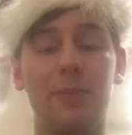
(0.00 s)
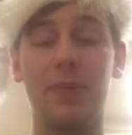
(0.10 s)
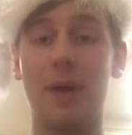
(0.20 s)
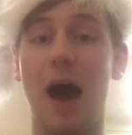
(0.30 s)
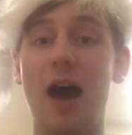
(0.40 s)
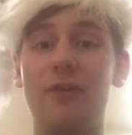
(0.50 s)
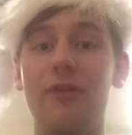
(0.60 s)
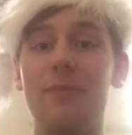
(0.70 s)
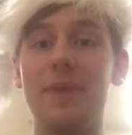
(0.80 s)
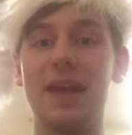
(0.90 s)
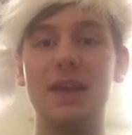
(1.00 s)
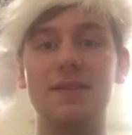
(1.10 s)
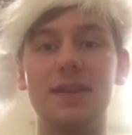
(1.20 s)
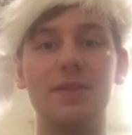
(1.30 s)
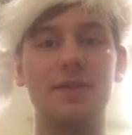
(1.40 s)
On behalf of me,
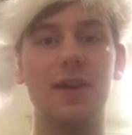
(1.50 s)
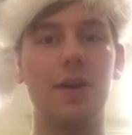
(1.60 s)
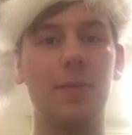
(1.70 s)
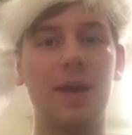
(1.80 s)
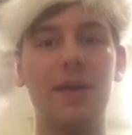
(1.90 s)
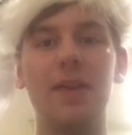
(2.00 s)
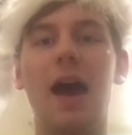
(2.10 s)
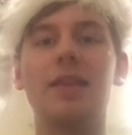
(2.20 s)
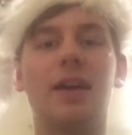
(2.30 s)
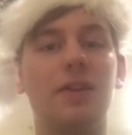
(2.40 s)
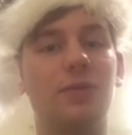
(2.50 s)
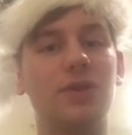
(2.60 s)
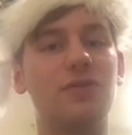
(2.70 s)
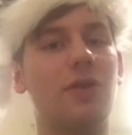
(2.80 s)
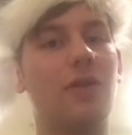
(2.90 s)
Tea with Toby, I'd like to
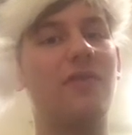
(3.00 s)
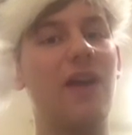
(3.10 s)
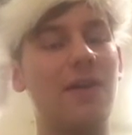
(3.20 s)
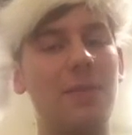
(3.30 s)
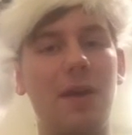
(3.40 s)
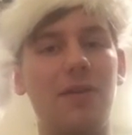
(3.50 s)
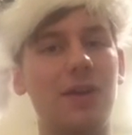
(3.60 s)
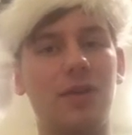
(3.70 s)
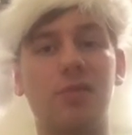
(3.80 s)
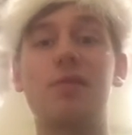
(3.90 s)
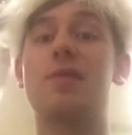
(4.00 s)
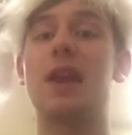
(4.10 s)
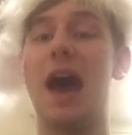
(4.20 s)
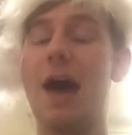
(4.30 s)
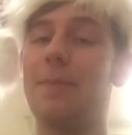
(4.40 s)
wish you all a very Merry Christmas
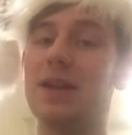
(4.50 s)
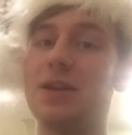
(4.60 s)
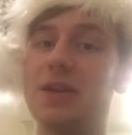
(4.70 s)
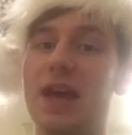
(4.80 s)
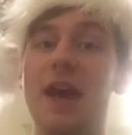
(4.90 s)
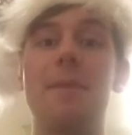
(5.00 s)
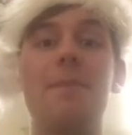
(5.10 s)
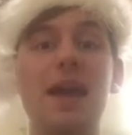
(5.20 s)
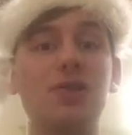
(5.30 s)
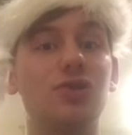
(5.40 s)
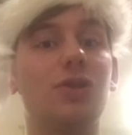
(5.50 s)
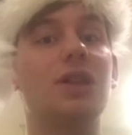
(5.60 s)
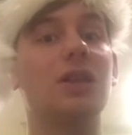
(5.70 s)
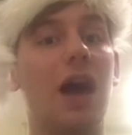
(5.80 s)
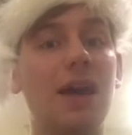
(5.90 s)
and Happy New Year. Make sure
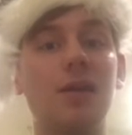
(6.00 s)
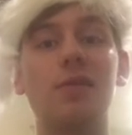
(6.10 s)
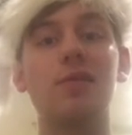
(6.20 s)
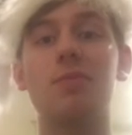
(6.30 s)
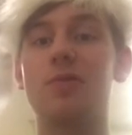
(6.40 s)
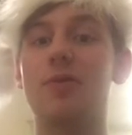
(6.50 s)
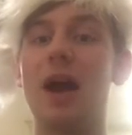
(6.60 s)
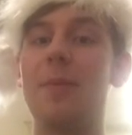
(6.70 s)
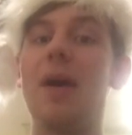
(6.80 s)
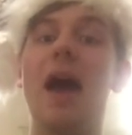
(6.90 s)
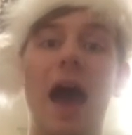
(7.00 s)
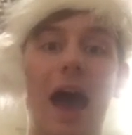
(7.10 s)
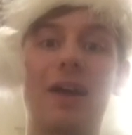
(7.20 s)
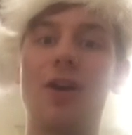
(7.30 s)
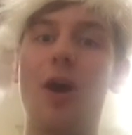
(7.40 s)
you like, subscribe
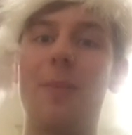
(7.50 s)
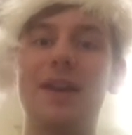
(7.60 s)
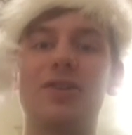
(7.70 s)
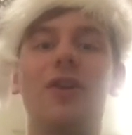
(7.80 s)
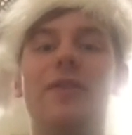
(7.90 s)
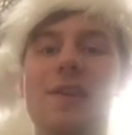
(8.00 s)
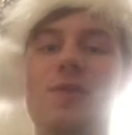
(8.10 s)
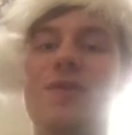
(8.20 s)
and comment on this